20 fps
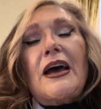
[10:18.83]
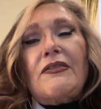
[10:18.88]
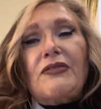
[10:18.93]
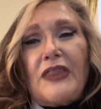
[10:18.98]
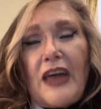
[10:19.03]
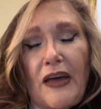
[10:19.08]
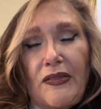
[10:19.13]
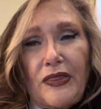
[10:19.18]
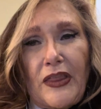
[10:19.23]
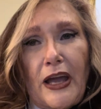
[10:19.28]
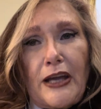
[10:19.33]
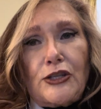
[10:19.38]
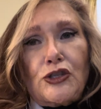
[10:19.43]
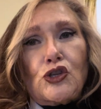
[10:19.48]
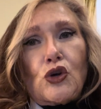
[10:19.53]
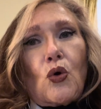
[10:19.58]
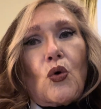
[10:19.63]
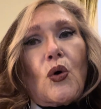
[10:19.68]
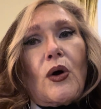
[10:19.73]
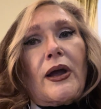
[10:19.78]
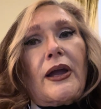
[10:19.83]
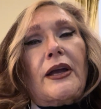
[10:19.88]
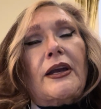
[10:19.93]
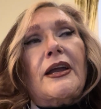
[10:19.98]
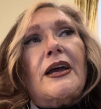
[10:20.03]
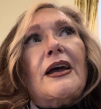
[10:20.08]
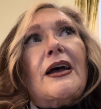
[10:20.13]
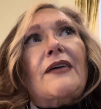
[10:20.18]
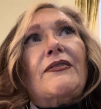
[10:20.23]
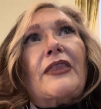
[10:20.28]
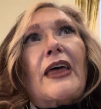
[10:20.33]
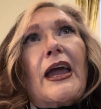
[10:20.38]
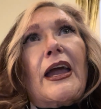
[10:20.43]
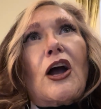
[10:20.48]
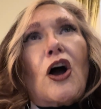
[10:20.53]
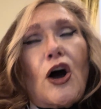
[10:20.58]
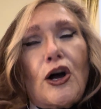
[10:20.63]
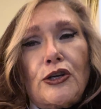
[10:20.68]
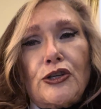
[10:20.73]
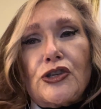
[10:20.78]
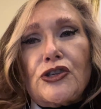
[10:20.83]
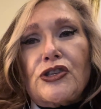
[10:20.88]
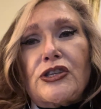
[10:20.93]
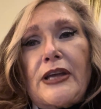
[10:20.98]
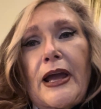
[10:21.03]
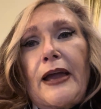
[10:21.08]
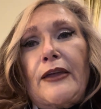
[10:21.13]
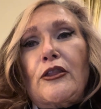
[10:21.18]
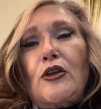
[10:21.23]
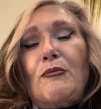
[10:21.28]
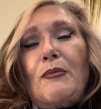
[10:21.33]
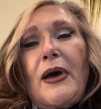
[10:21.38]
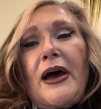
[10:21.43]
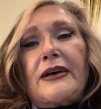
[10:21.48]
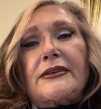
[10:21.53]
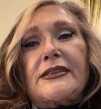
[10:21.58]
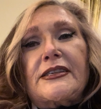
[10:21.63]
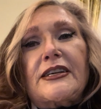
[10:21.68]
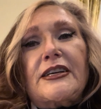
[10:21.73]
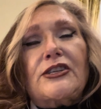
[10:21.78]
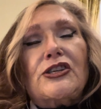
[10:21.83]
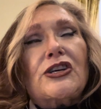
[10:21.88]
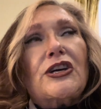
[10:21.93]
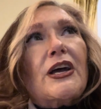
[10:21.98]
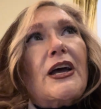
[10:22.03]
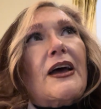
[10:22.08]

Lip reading: that they join, they understand the message,